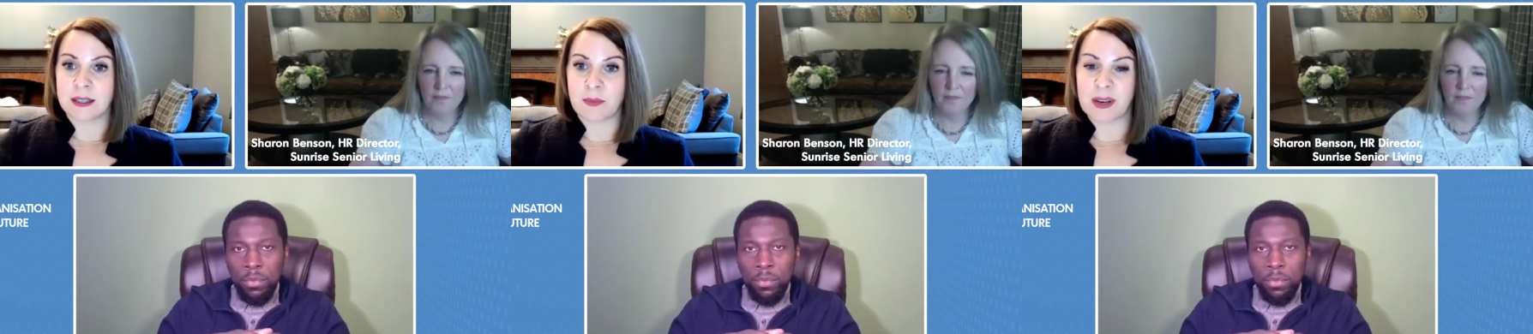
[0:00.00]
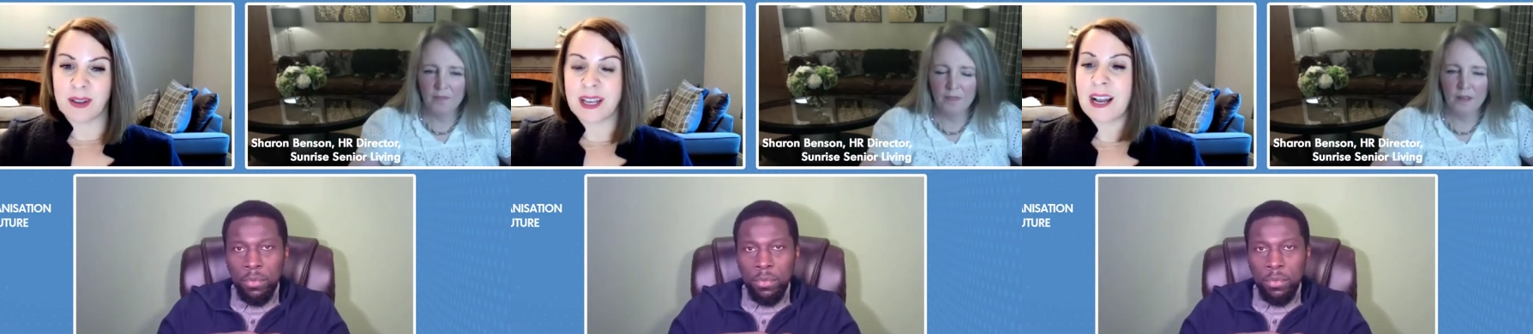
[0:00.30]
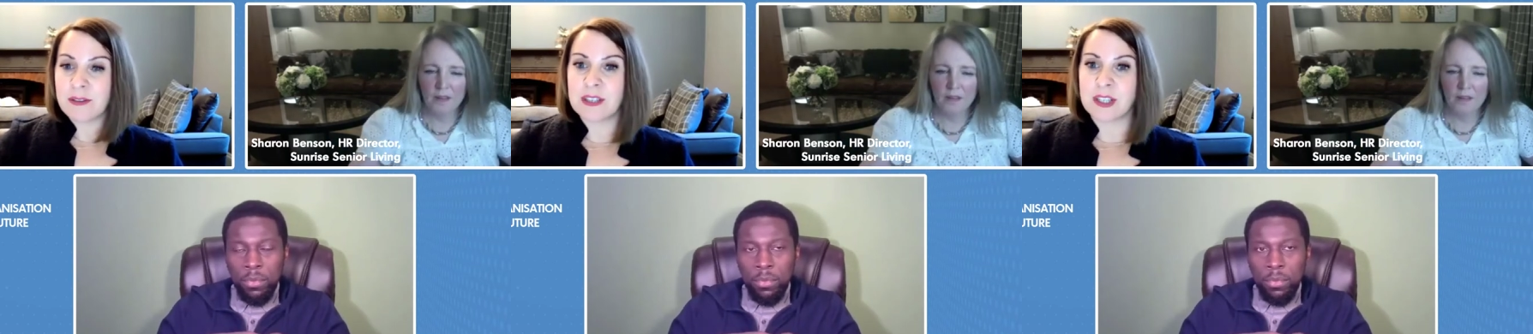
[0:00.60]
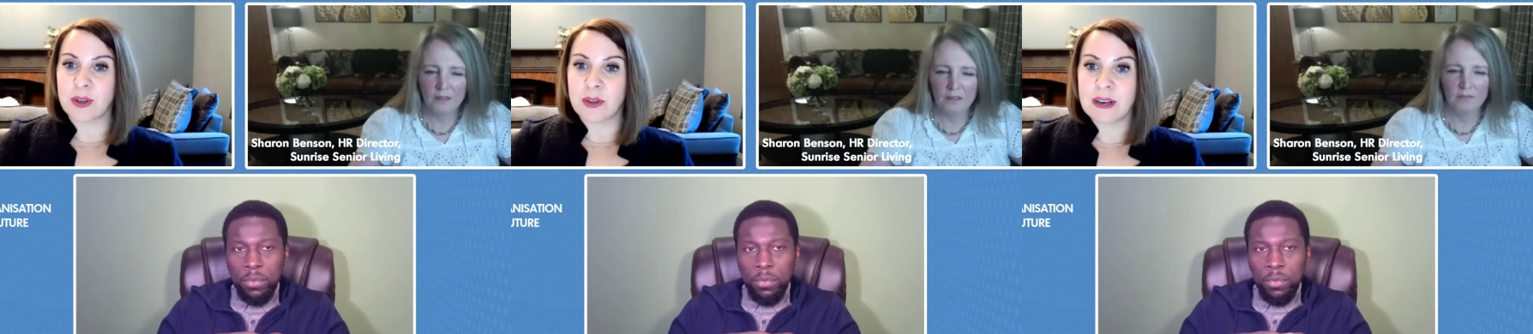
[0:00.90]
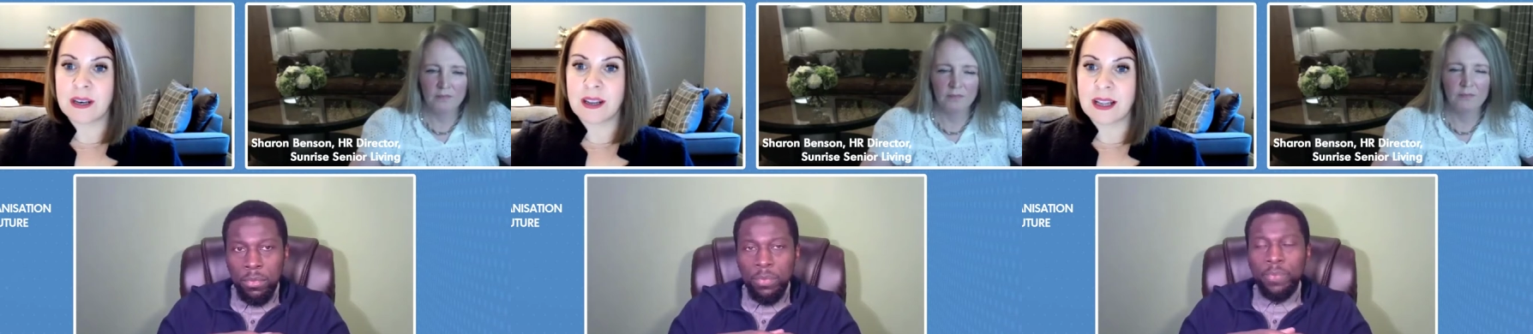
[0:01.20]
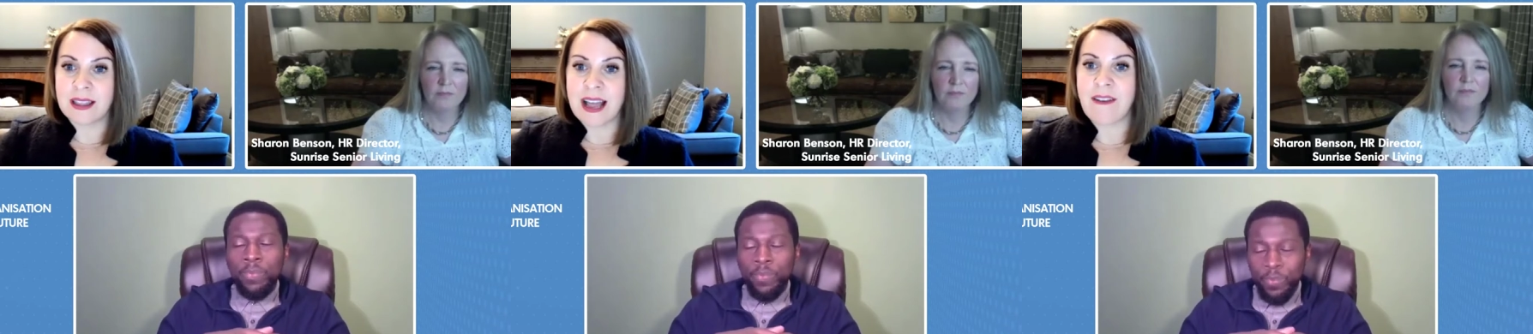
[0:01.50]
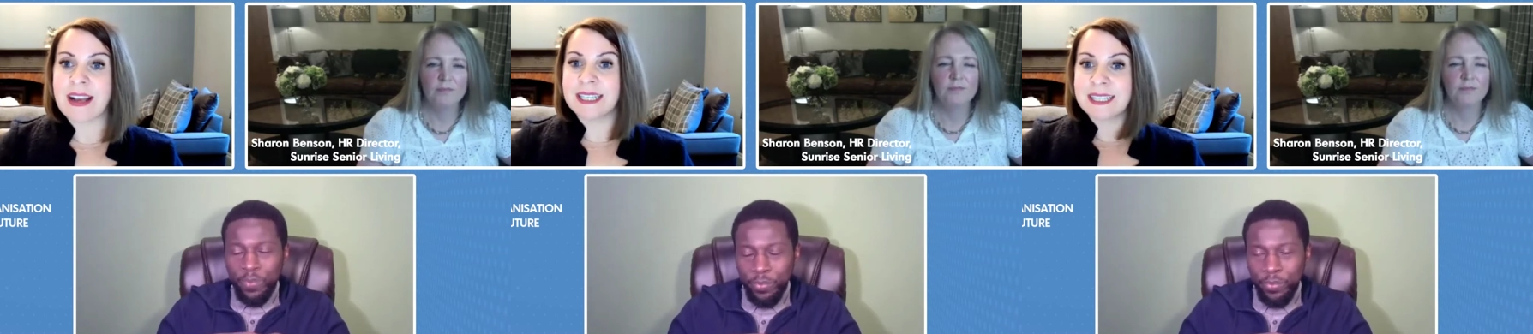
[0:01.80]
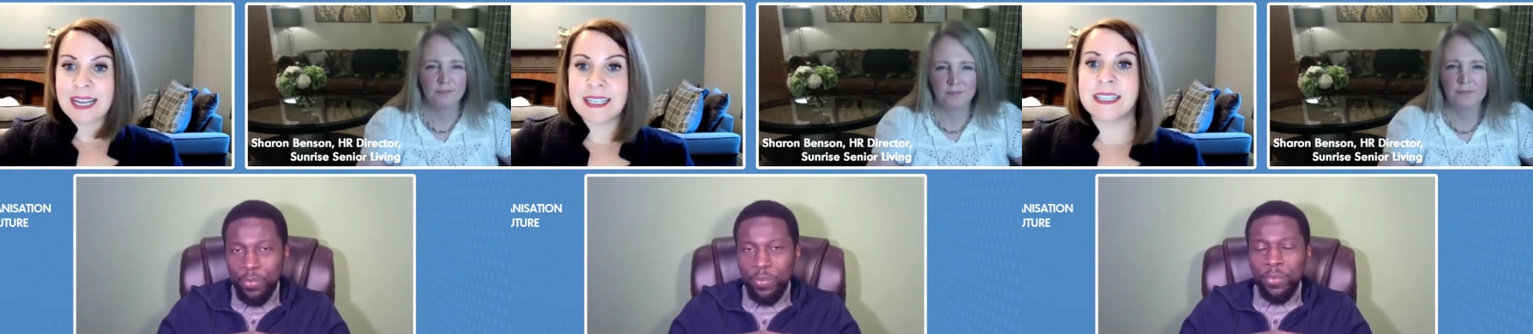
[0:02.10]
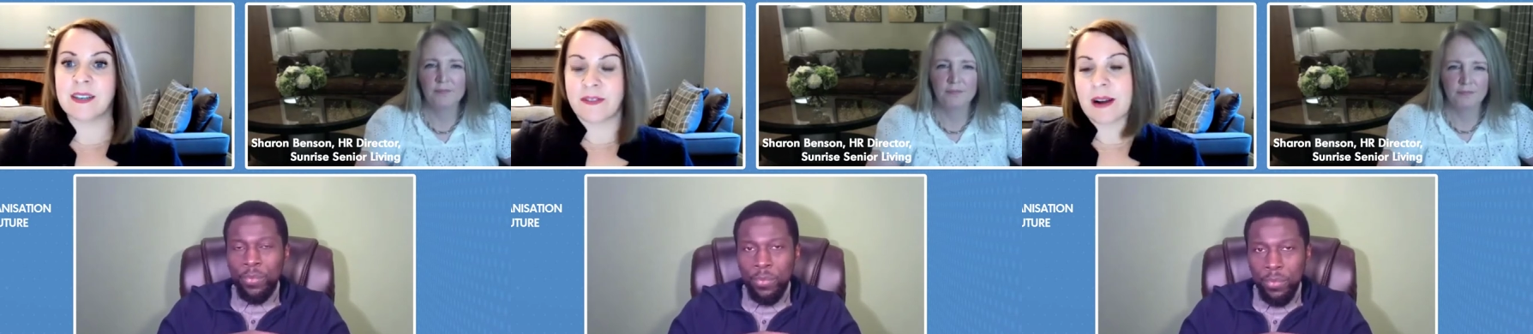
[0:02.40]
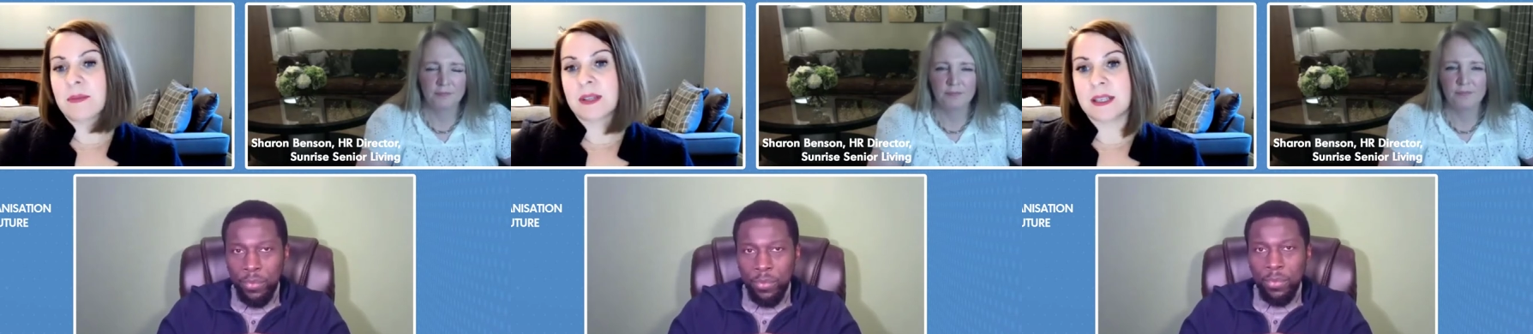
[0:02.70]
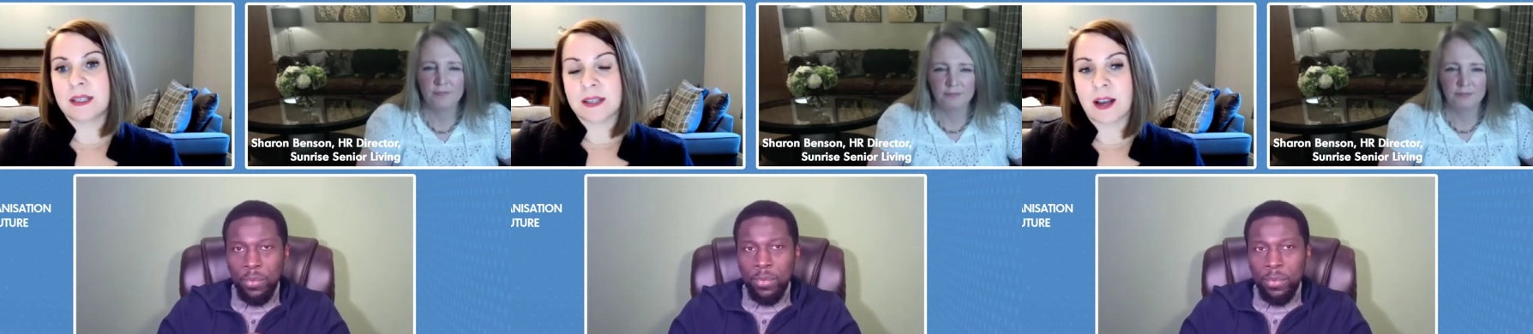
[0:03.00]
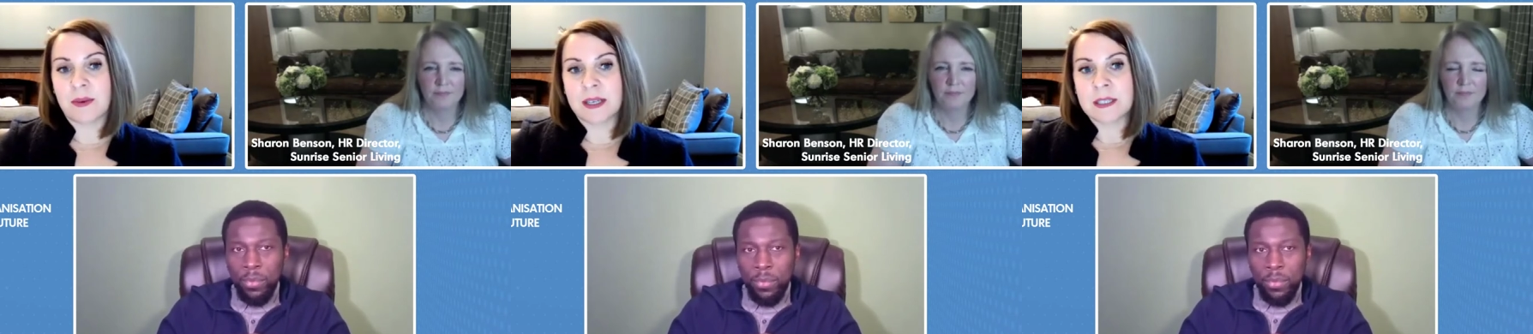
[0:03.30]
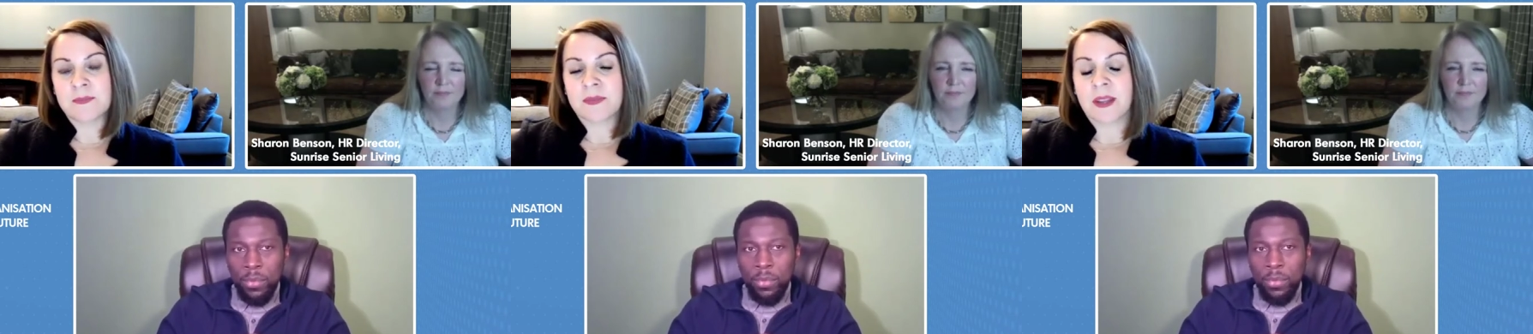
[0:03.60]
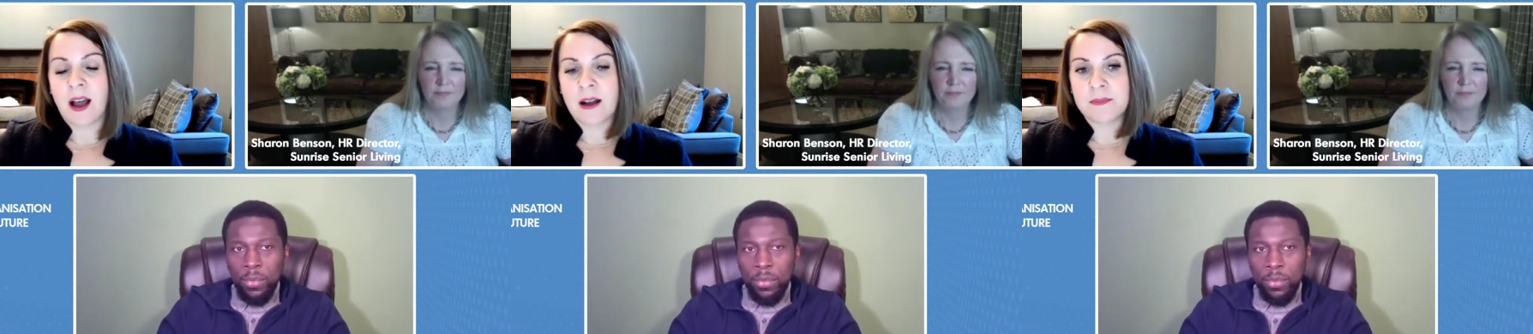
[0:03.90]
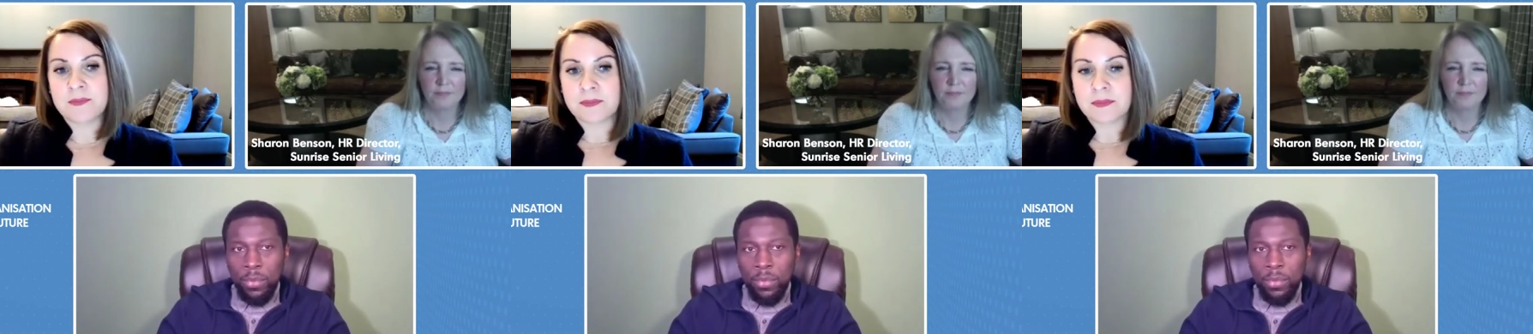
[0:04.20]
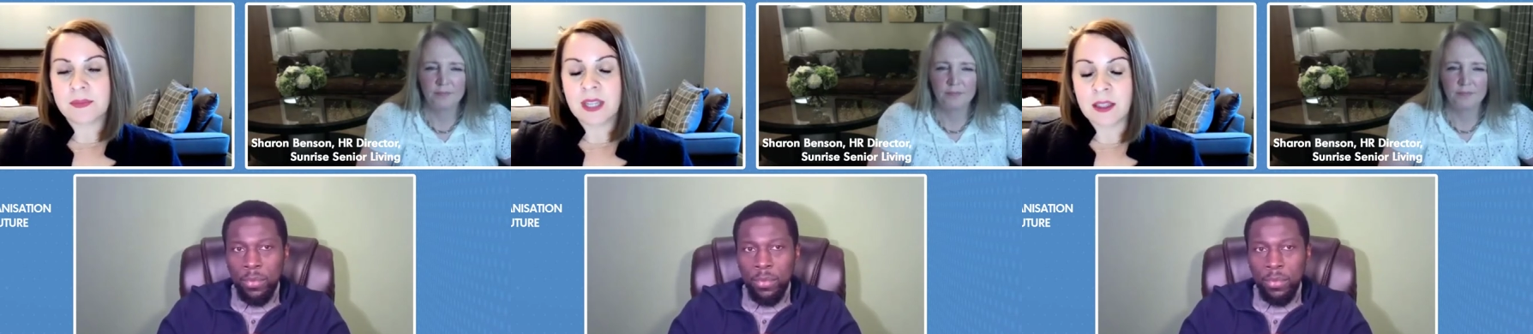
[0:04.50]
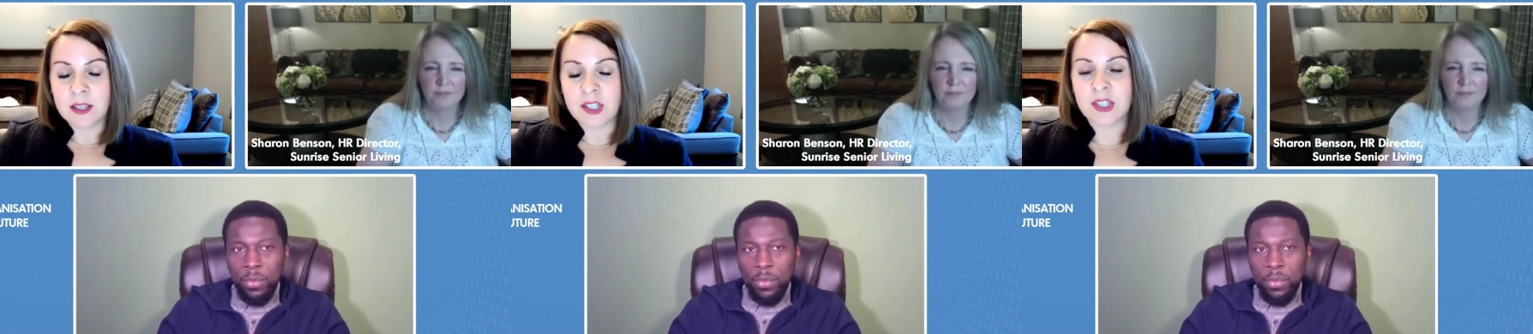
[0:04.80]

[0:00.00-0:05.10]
Speaker 1: they've been looking after each other and, and their extended families. So um, there's